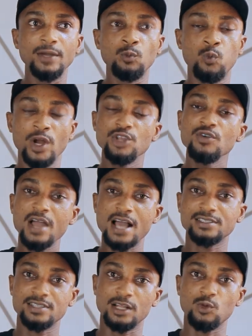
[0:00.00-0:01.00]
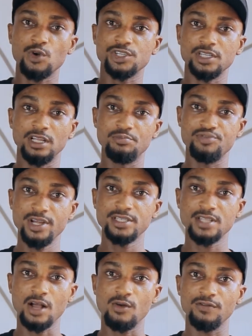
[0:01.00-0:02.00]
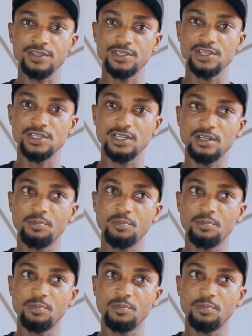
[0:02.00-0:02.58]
when you ask that question, it breaks that conversation.